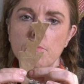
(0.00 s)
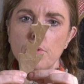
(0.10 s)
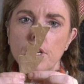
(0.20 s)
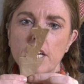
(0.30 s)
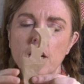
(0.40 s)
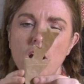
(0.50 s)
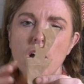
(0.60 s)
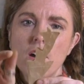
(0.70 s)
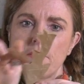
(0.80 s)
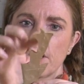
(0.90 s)
of put it in
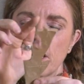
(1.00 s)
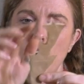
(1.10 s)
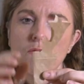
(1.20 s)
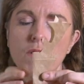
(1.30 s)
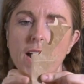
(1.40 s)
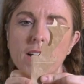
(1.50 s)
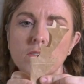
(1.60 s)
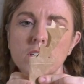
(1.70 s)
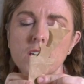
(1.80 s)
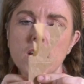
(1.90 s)
half and cut
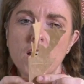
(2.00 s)
round,